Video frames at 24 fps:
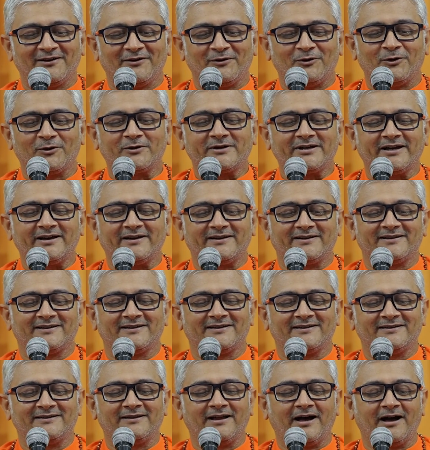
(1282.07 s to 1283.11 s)

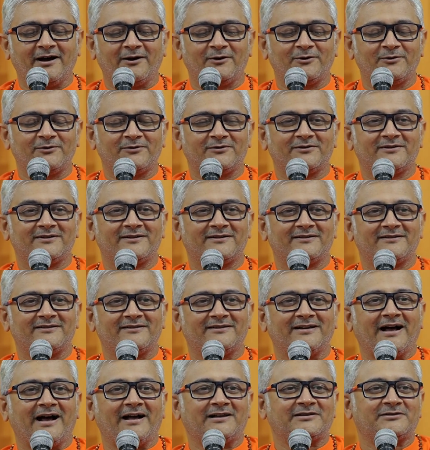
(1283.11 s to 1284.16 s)
Okay, now
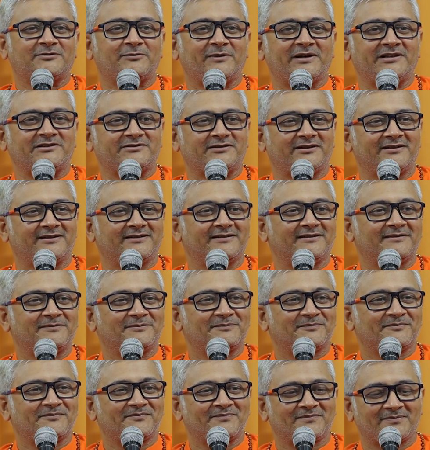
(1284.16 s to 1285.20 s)
last question.
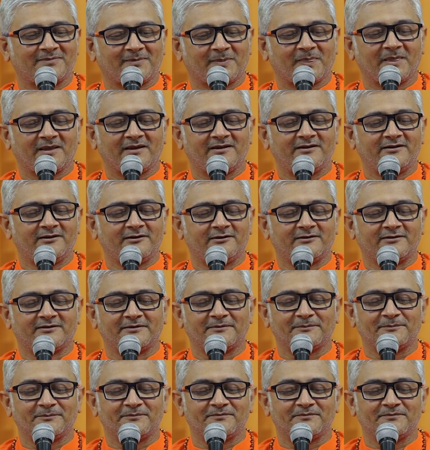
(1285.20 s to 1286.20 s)
Here.